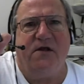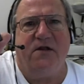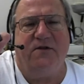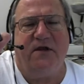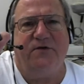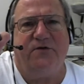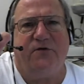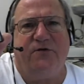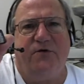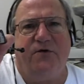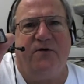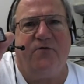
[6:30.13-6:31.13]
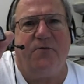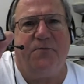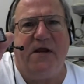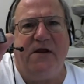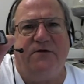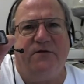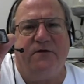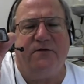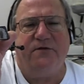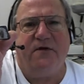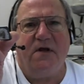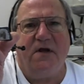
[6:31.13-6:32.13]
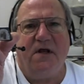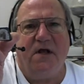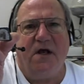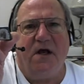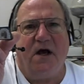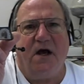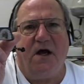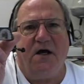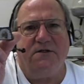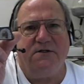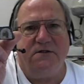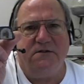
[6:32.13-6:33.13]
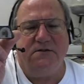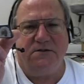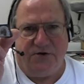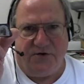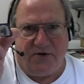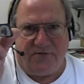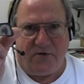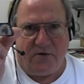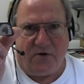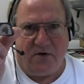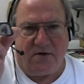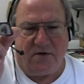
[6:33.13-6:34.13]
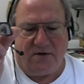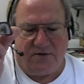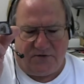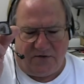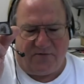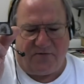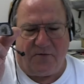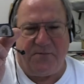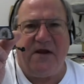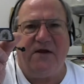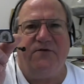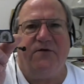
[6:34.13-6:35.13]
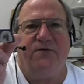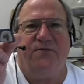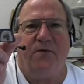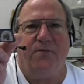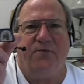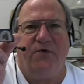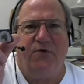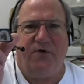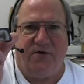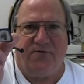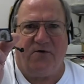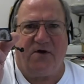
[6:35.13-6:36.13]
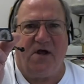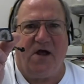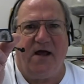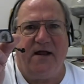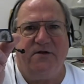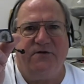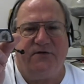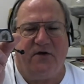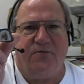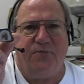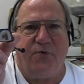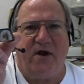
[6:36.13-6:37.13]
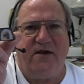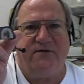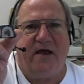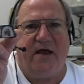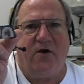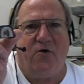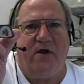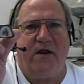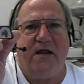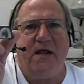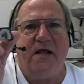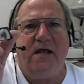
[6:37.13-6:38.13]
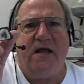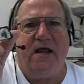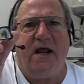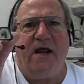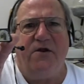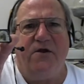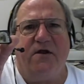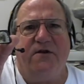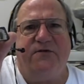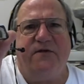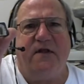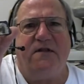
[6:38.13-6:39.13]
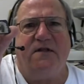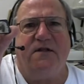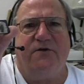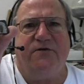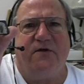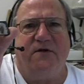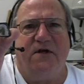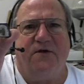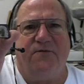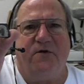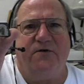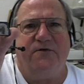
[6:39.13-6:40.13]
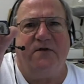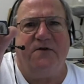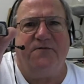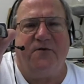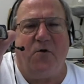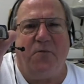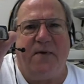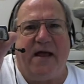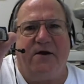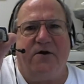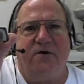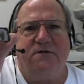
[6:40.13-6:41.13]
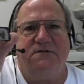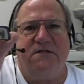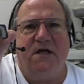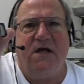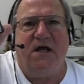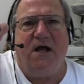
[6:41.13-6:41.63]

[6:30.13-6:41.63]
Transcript: You can, these are two different pieces, uh, two different two different pieces from two different kinds of braze alloy, and you can see that there's a difference in the flow patterns.